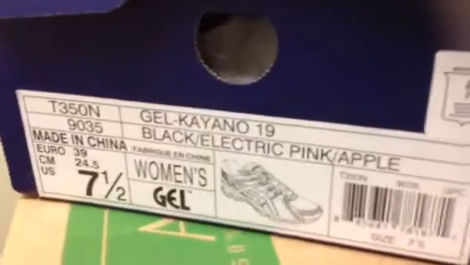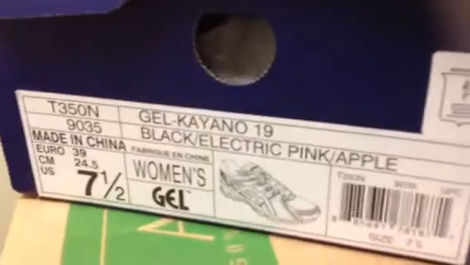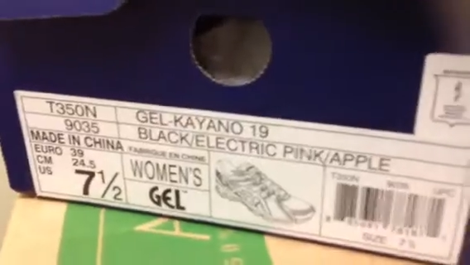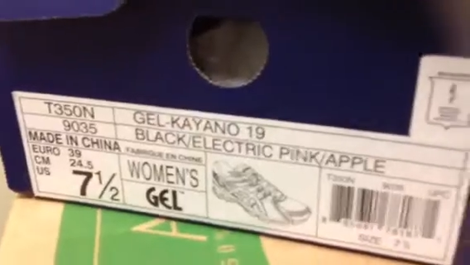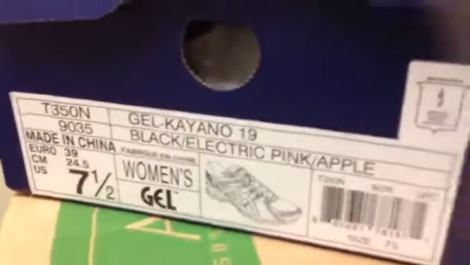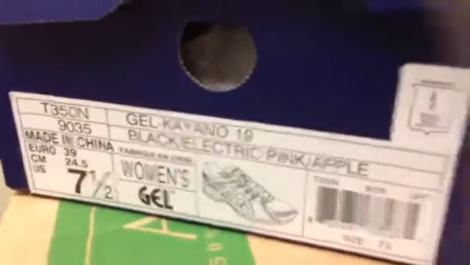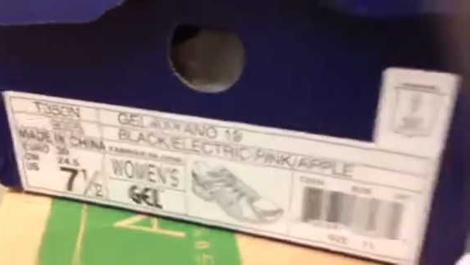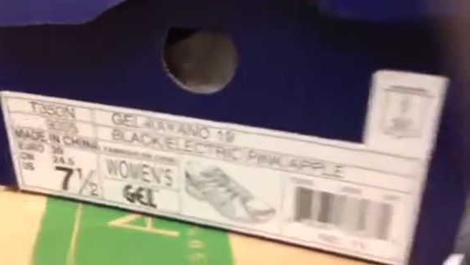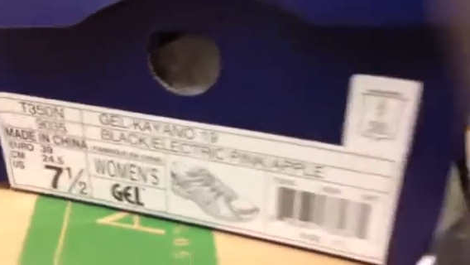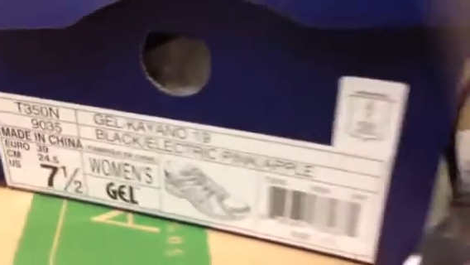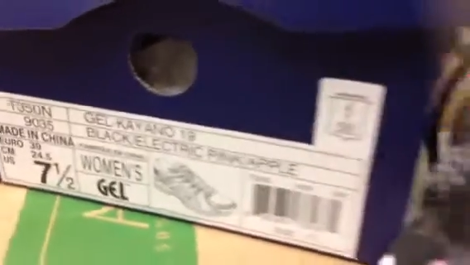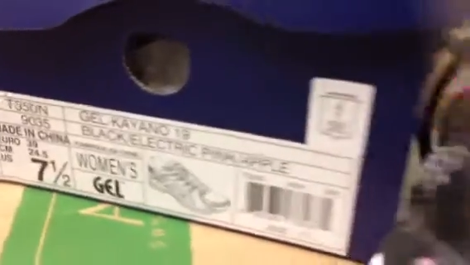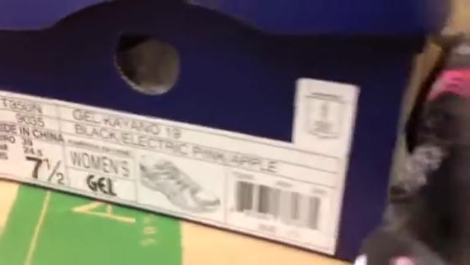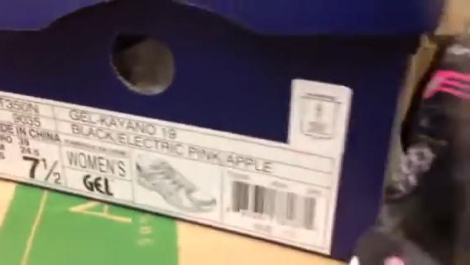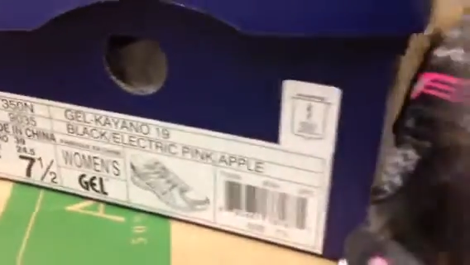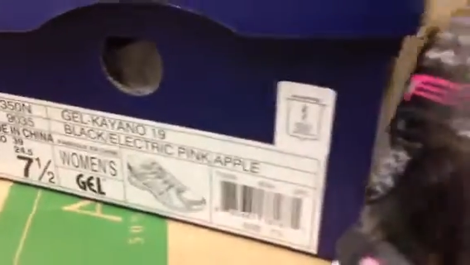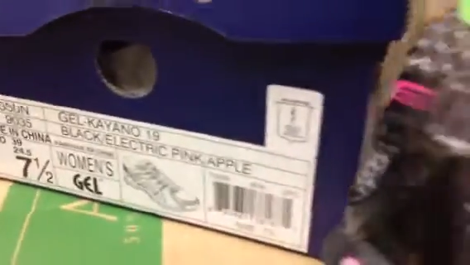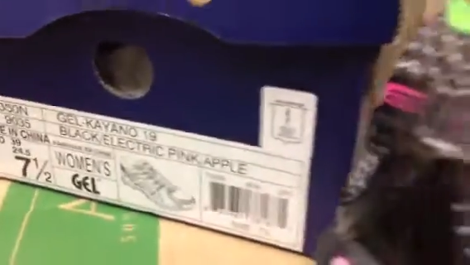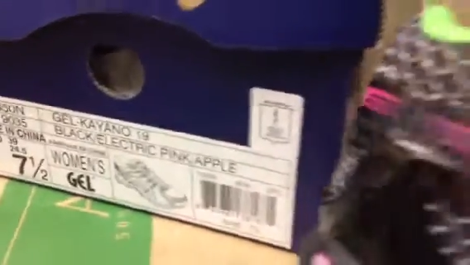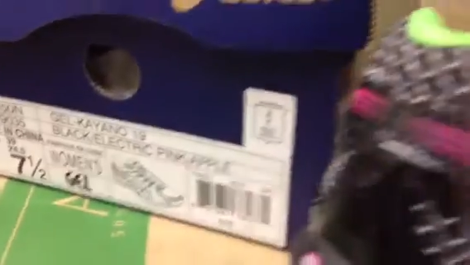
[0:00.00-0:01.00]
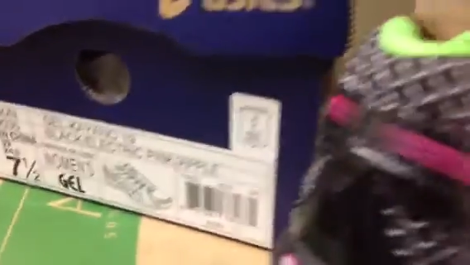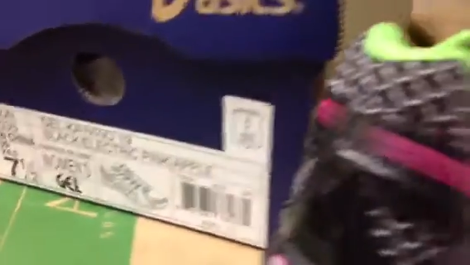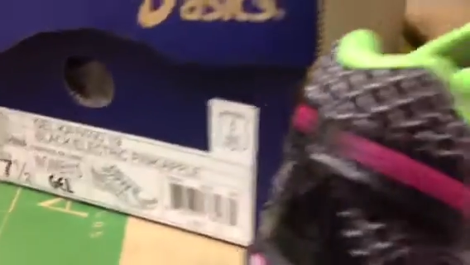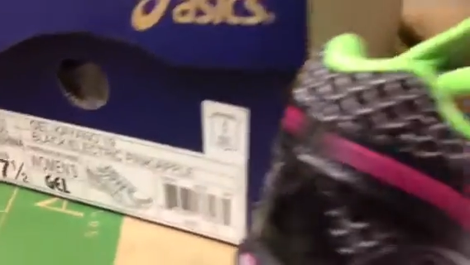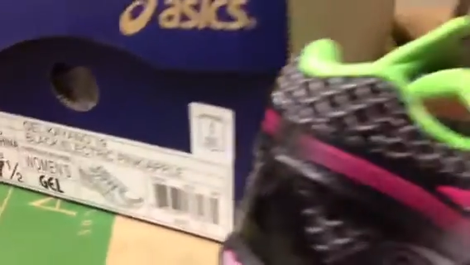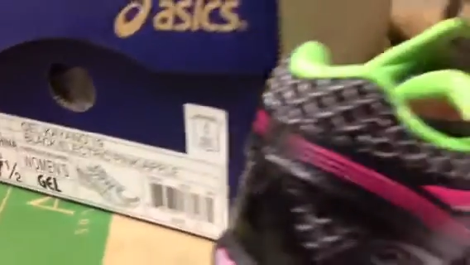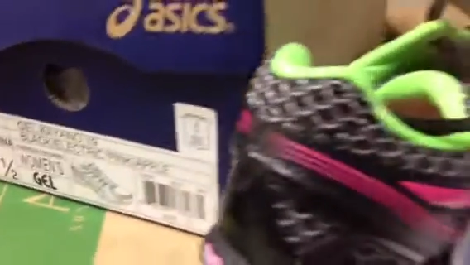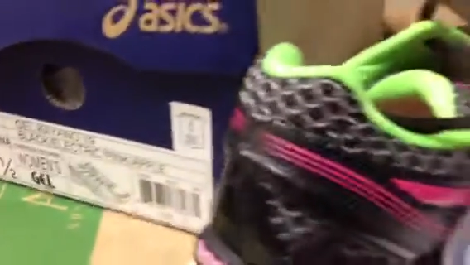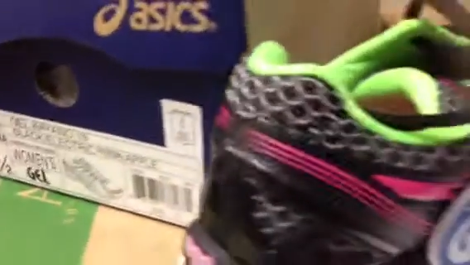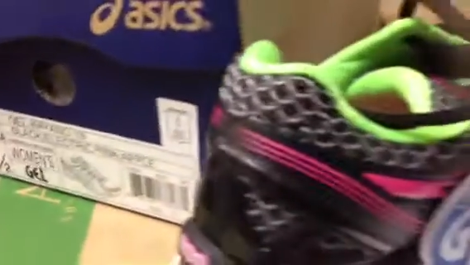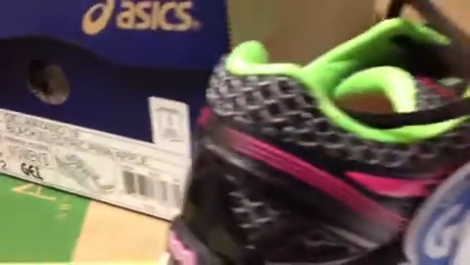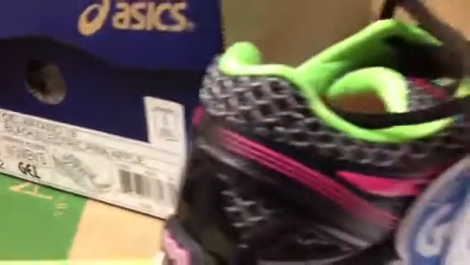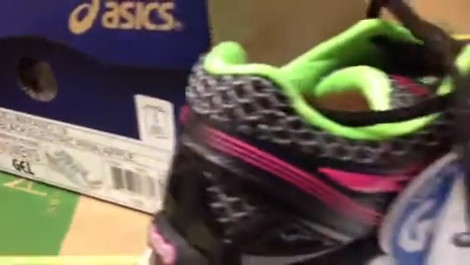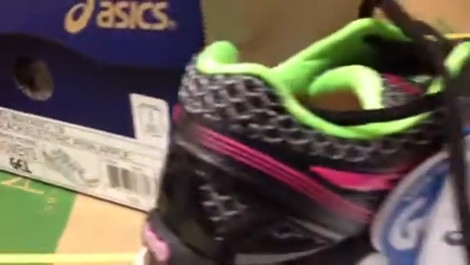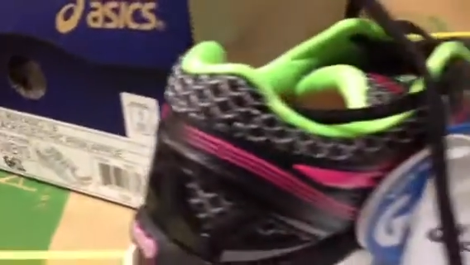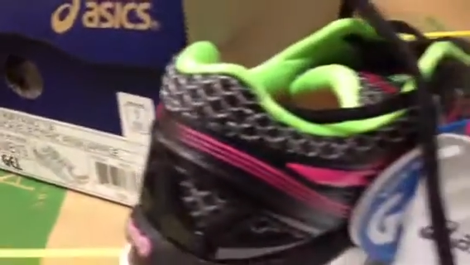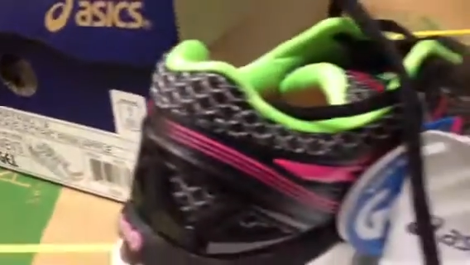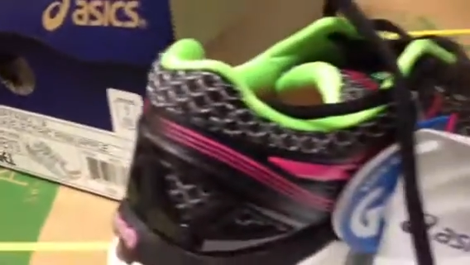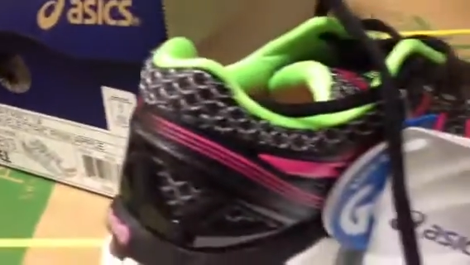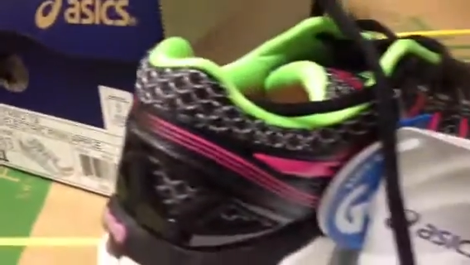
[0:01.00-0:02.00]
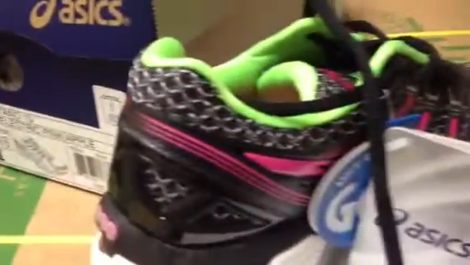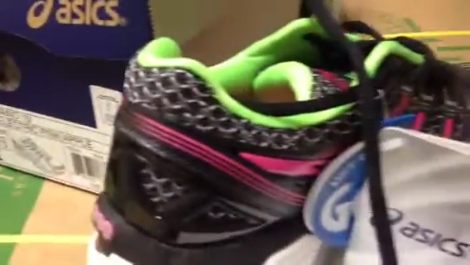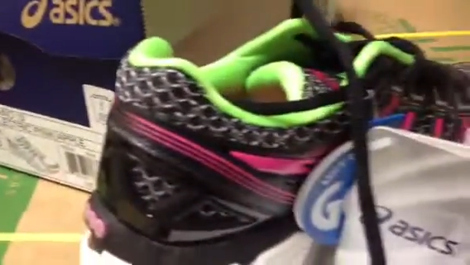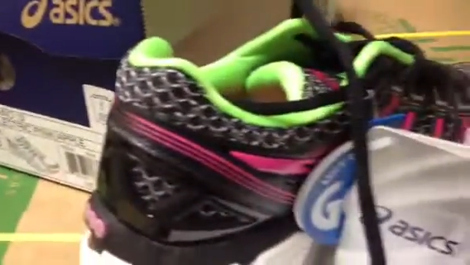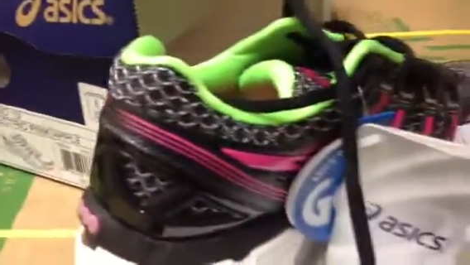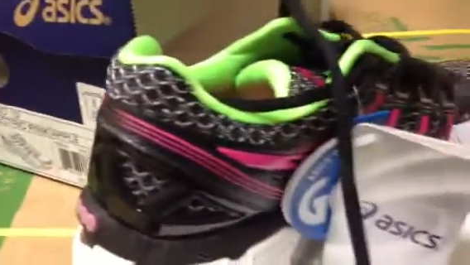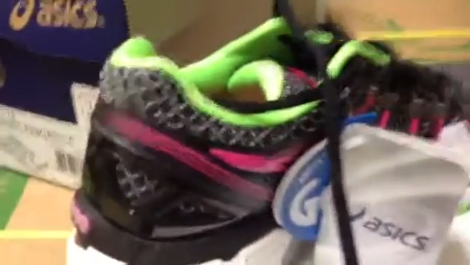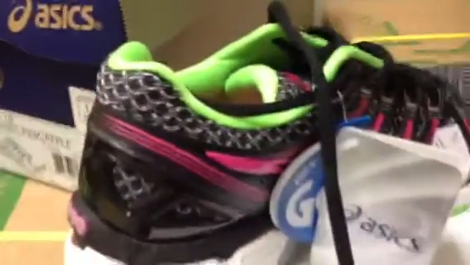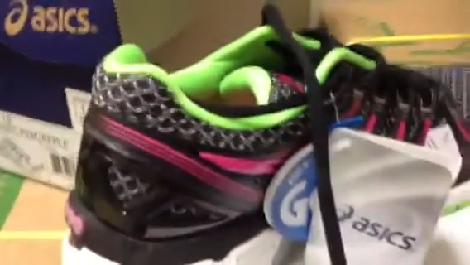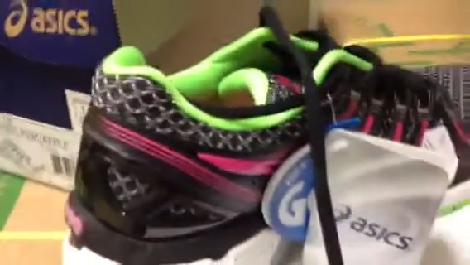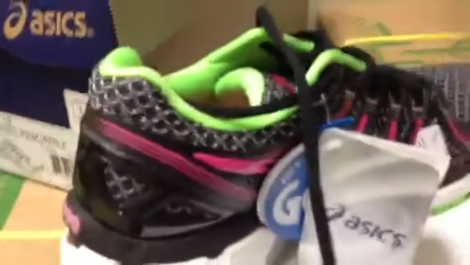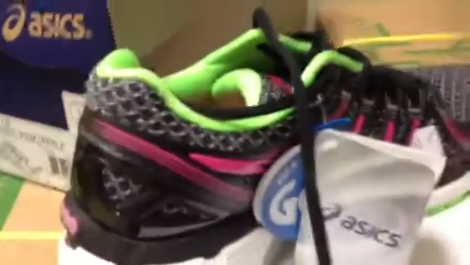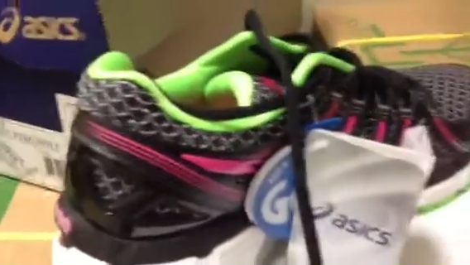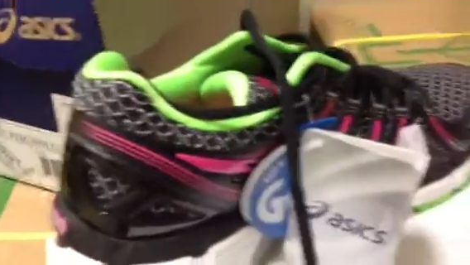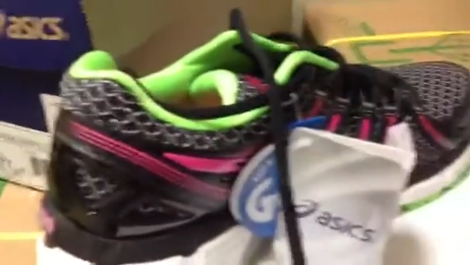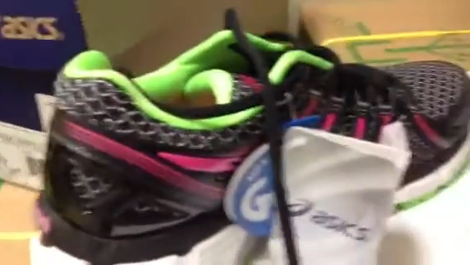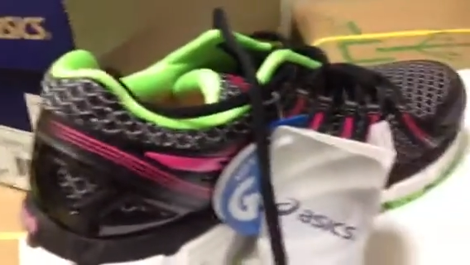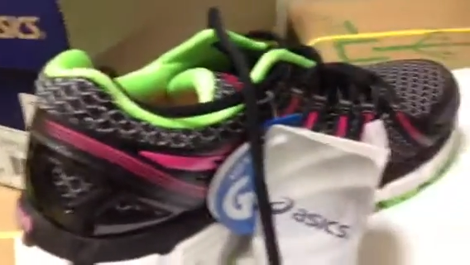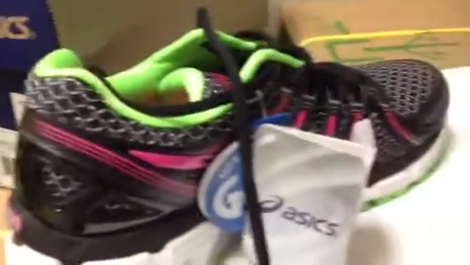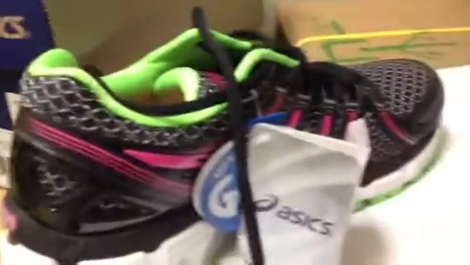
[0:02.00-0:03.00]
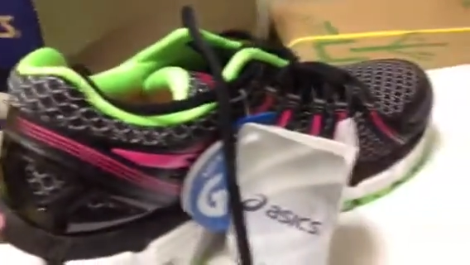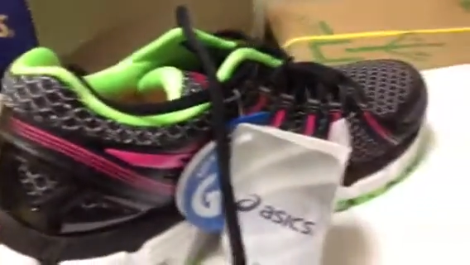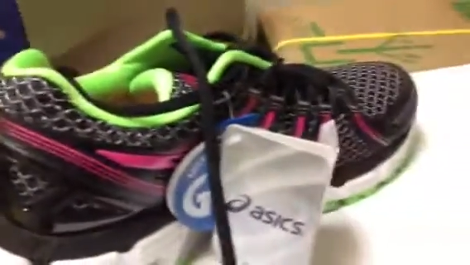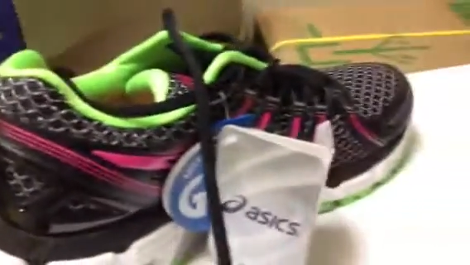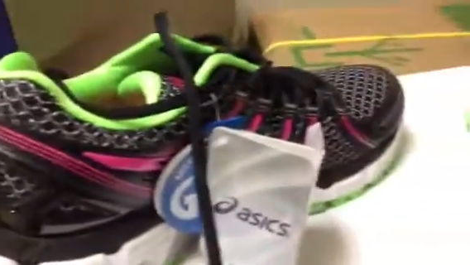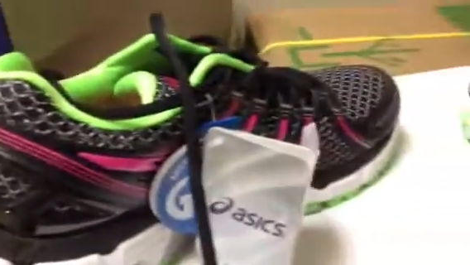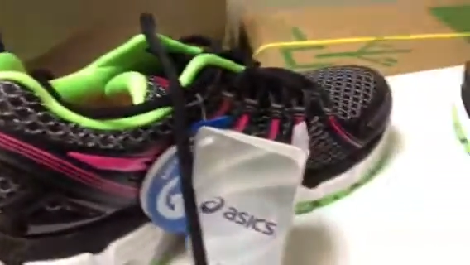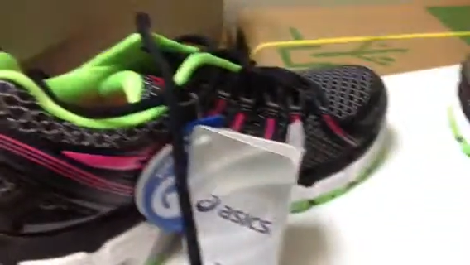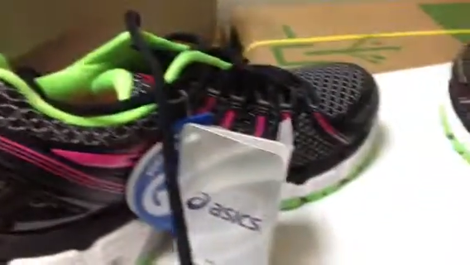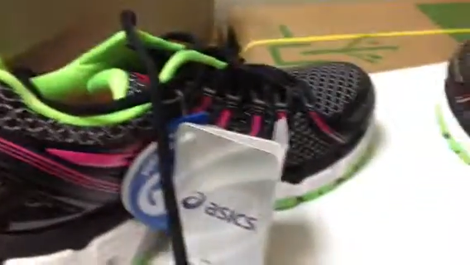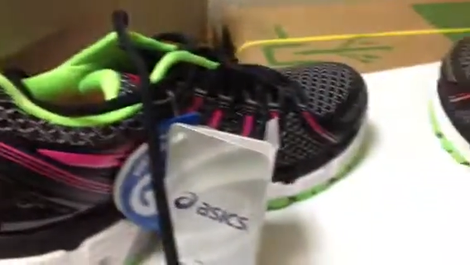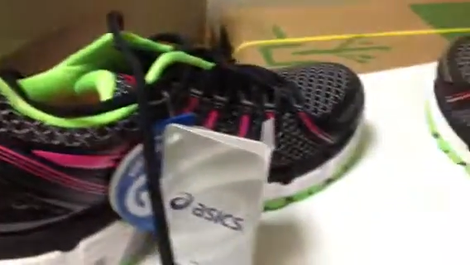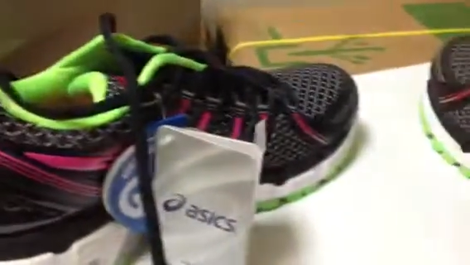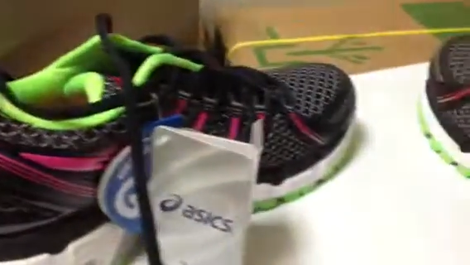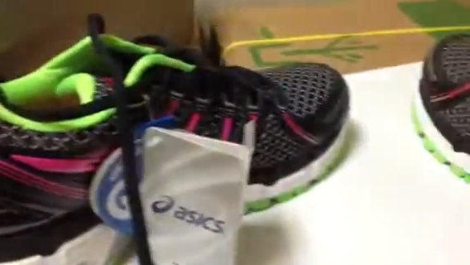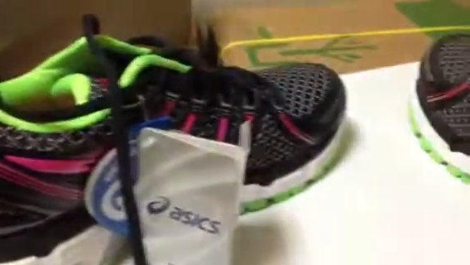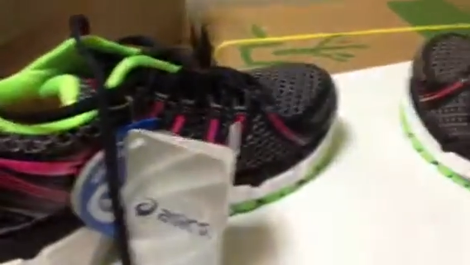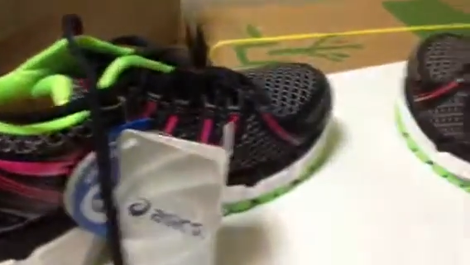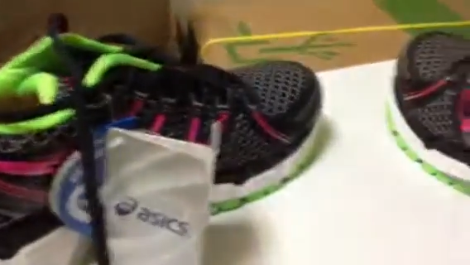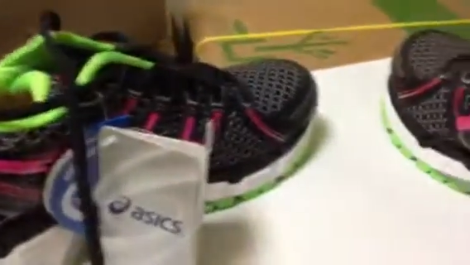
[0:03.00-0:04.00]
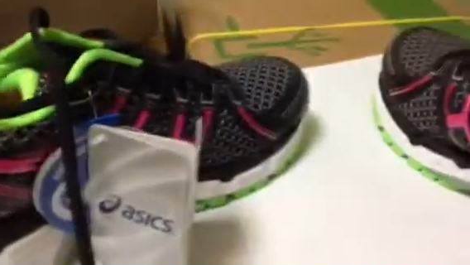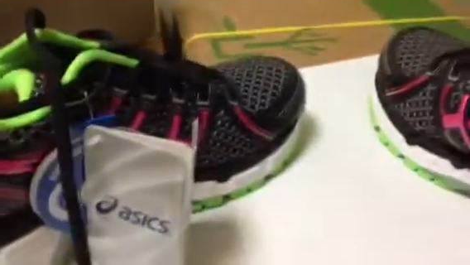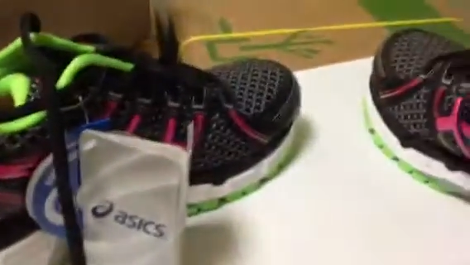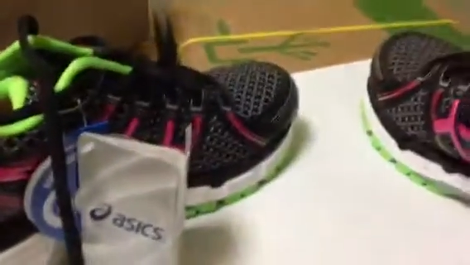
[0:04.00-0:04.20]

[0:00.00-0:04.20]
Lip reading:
No face is visible, so there are no lips to read.